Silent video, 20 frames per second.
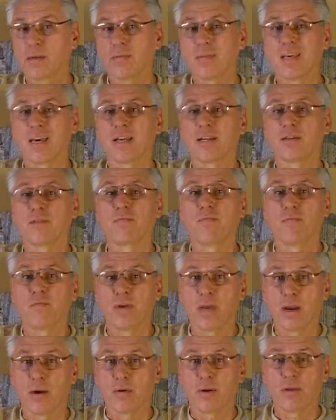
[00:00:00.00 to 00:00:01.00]
That is
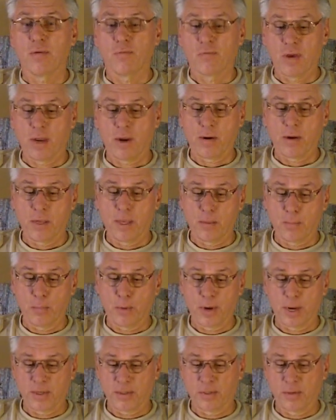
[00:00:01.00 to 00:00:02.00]
very, very
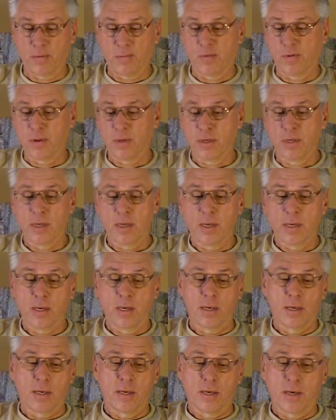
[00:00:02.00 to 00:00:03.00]
impressive.
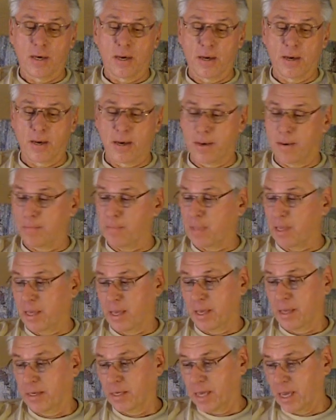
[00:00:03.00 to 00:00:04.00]
Uh,
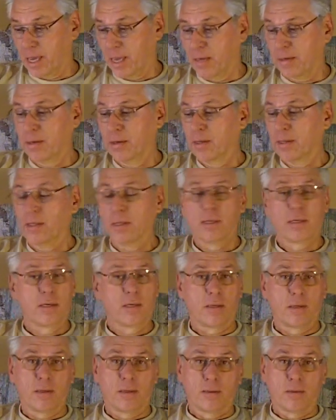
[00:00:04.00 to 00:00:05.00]
and again,
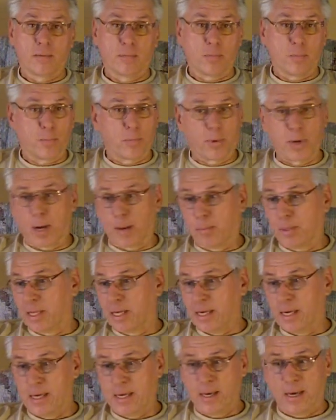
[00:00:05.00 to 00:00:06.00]

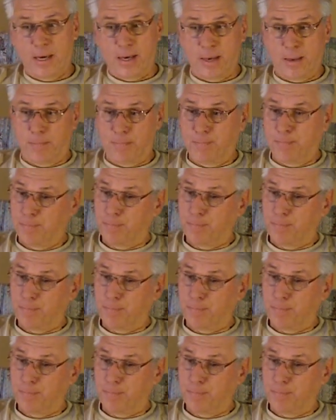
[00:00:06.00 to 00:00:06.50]
probably uh,